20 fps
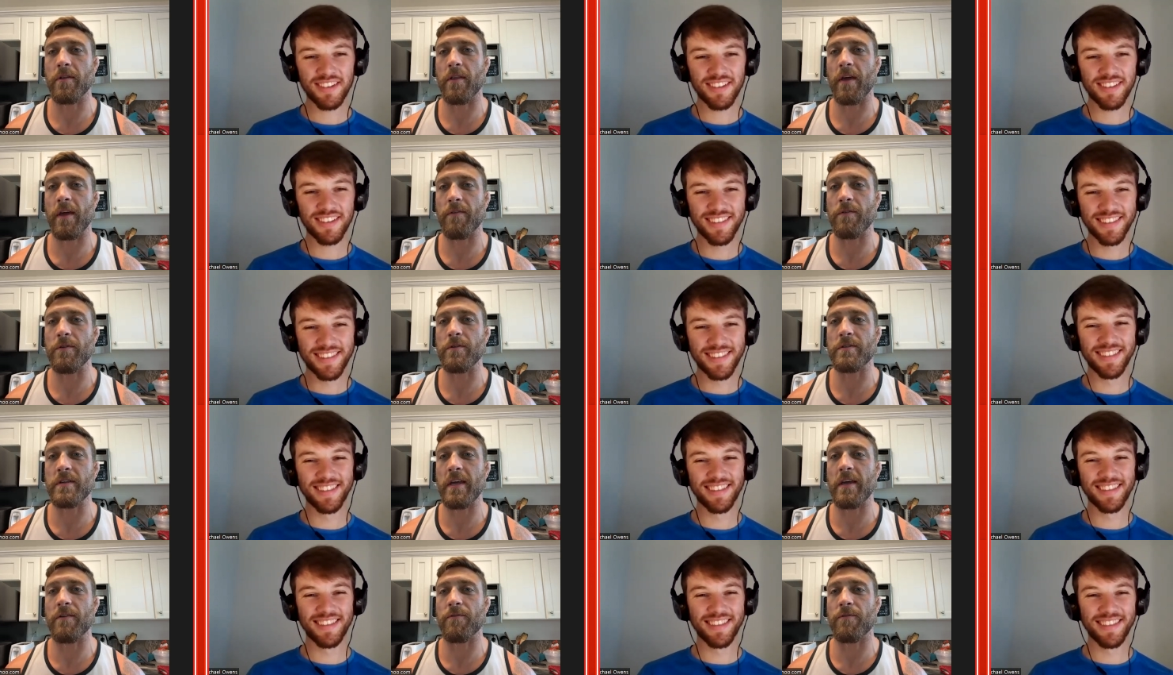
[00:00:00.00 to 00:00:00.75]
Speaker 1: Like if you
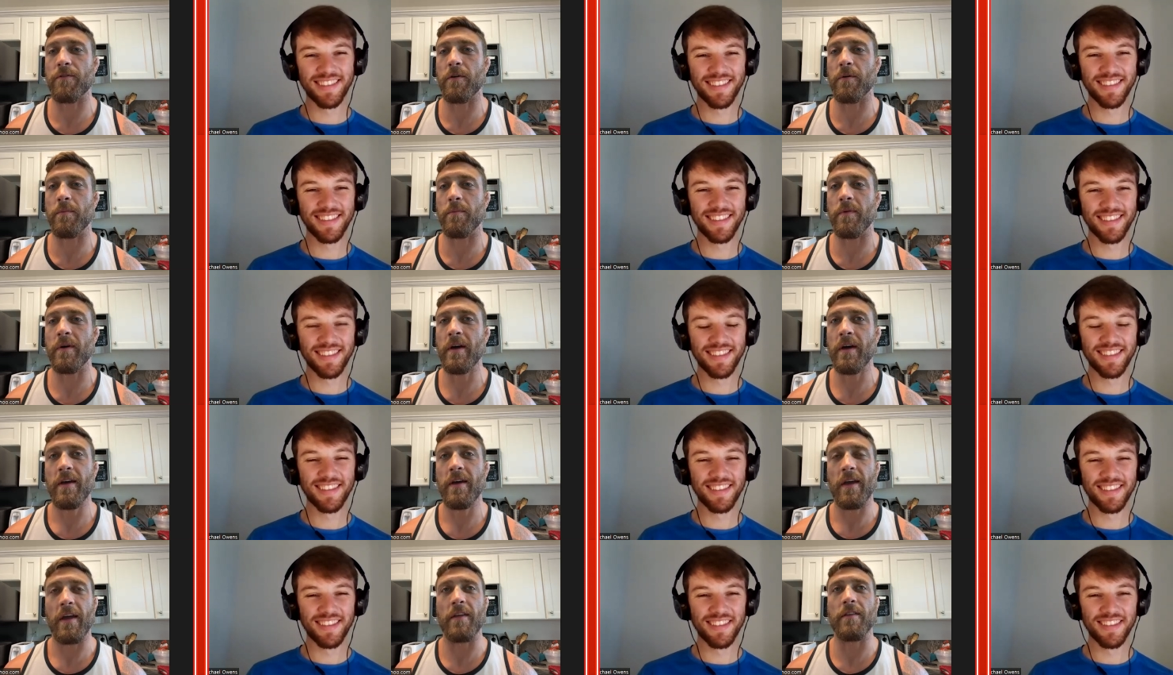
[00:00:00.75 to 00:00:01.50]
see it from
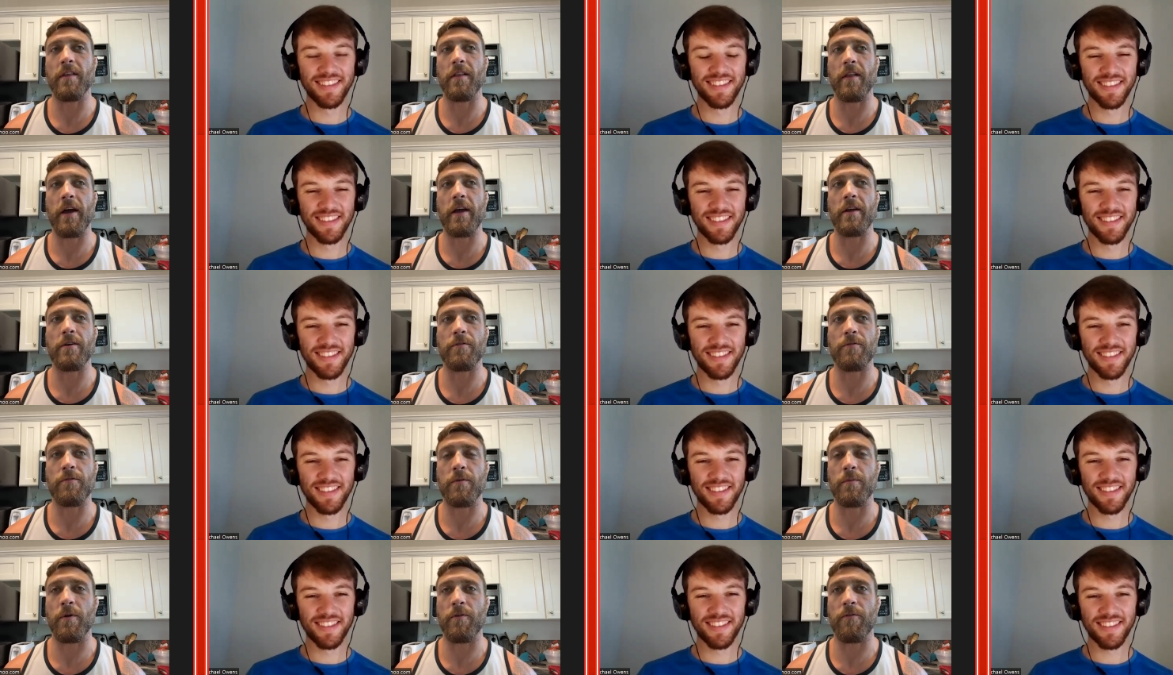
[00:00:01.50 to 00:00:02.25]
in the light or
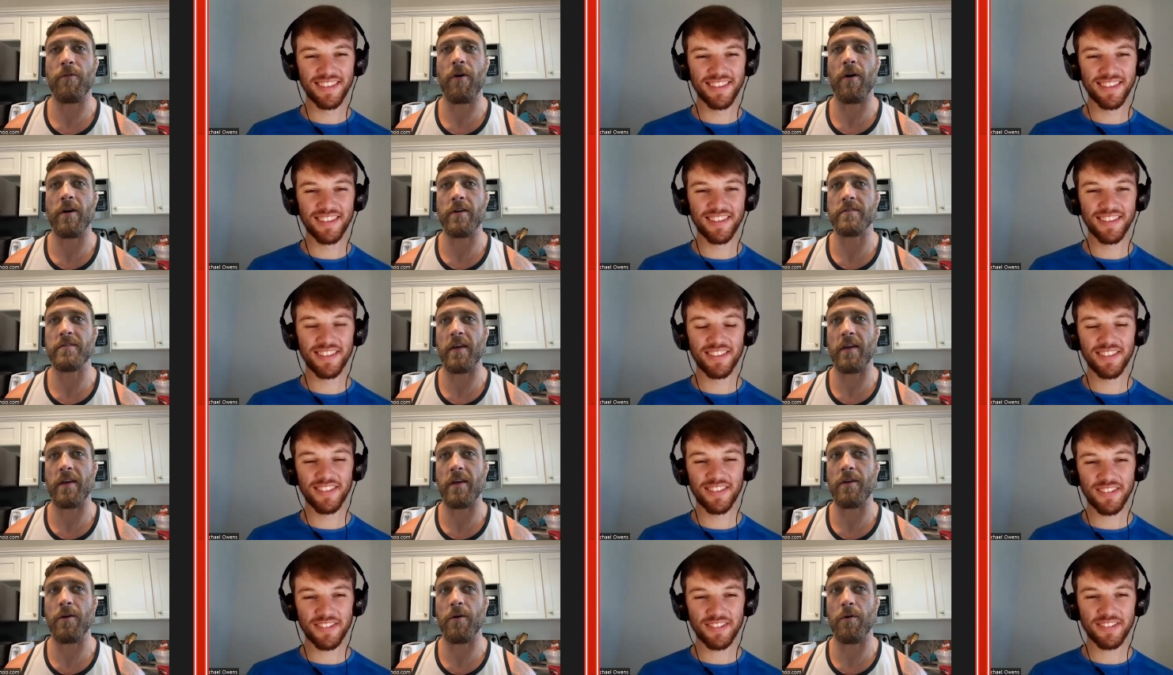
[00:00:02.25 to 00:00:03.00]
from afar, it's
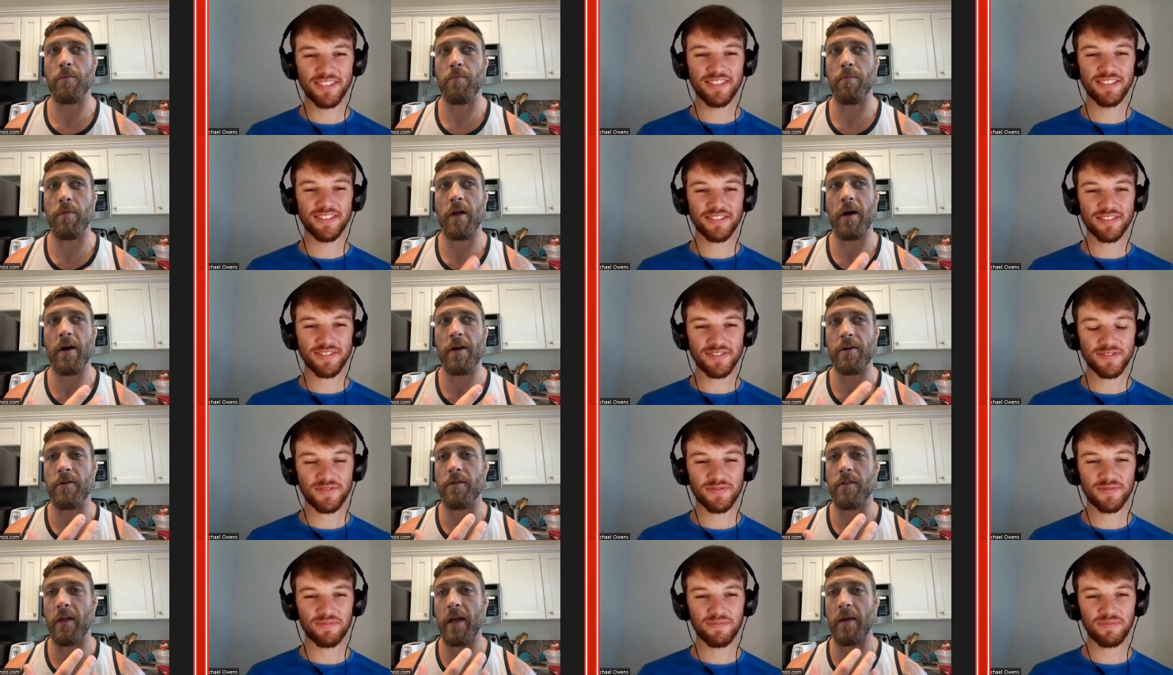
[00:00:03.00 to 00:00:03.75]
like you know blonde
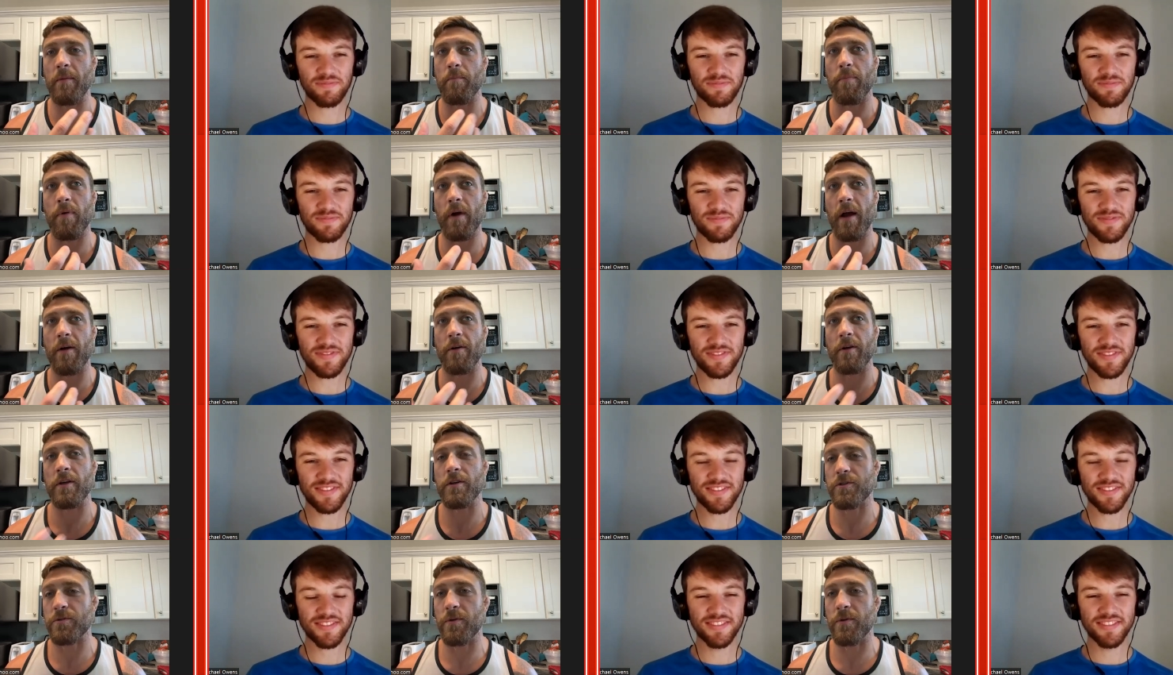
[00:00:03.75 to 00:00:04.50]
or light
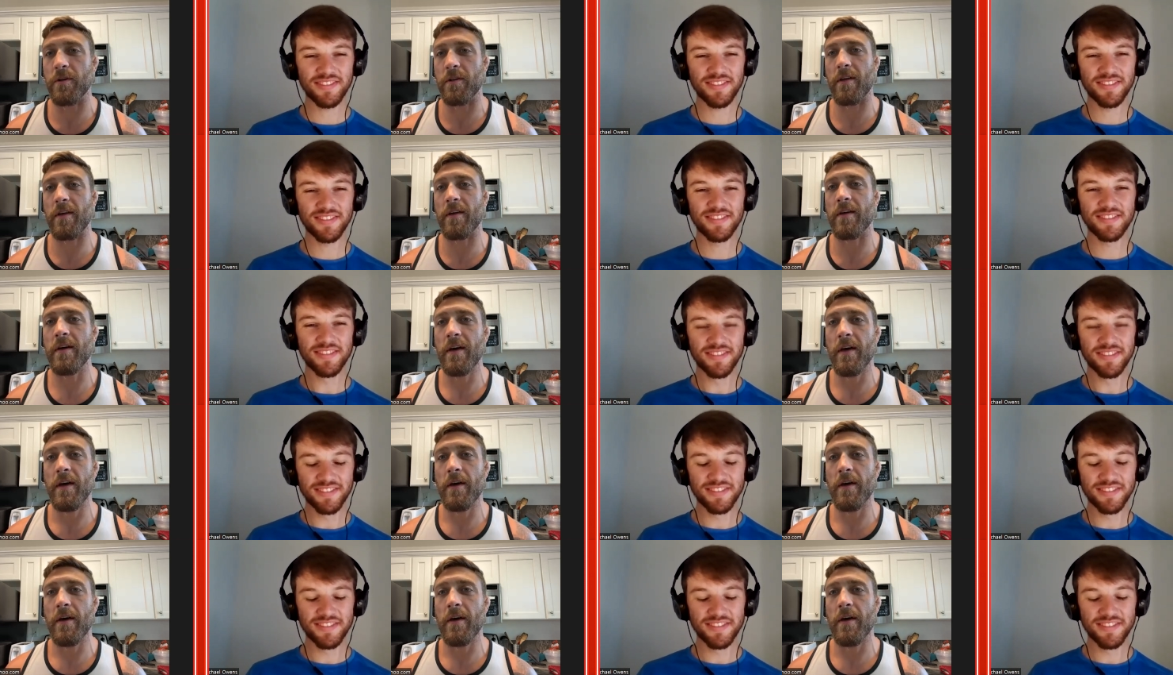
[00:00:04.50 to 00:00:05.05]
brownish, really.